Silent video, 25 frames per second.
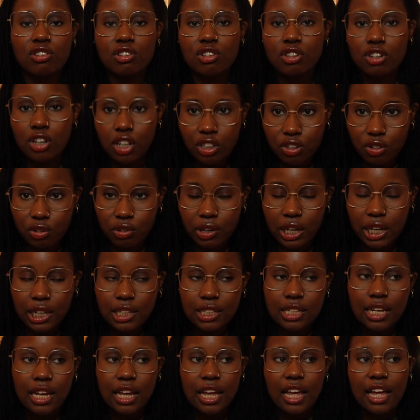not
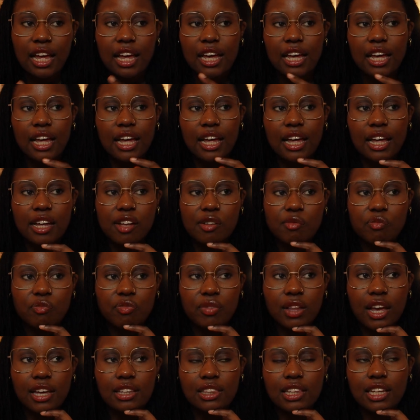great.
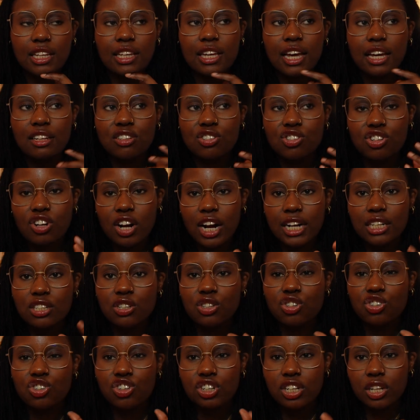I think I tried
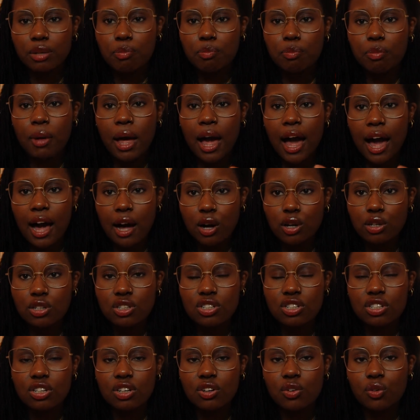to cheap
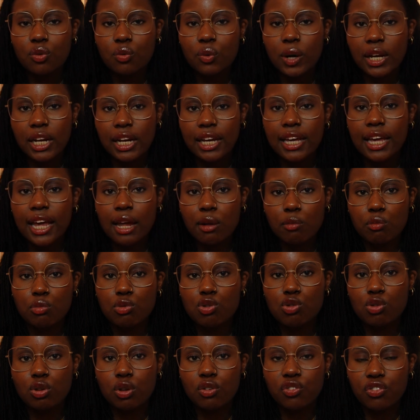out when it came
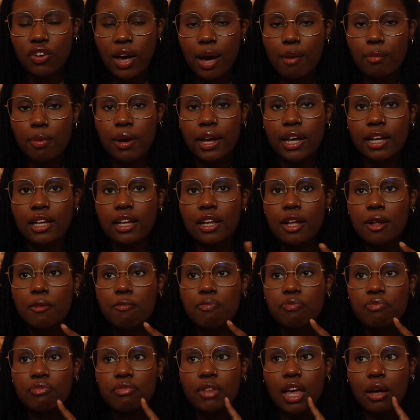to the fabric.
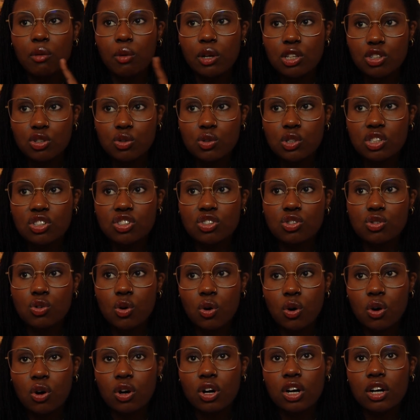I went to a
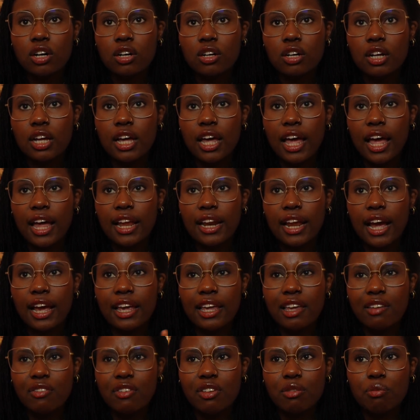store and
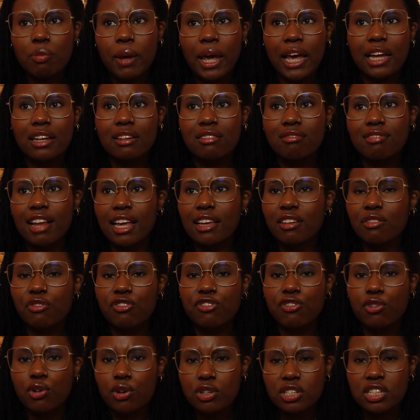I even paid like
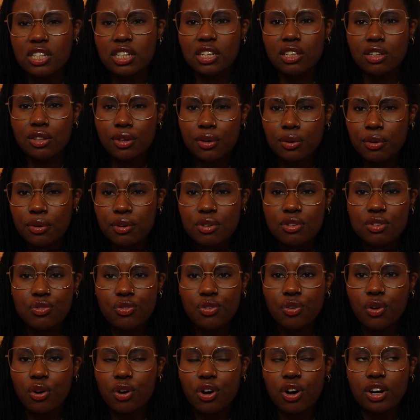14 euros
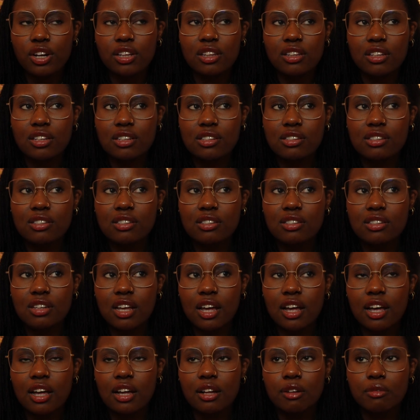for this
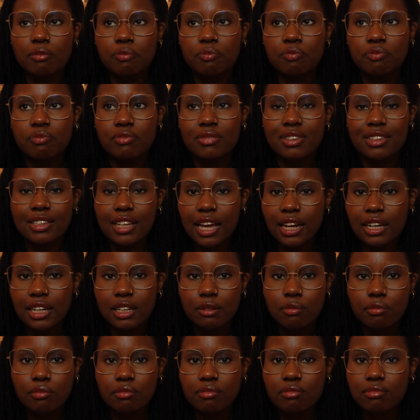
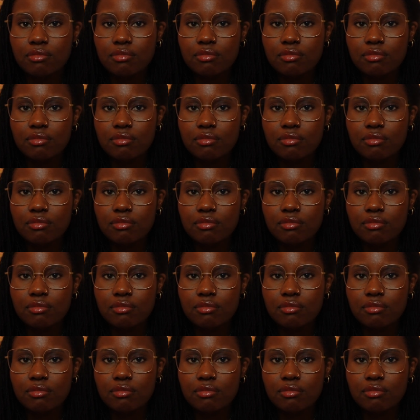denim,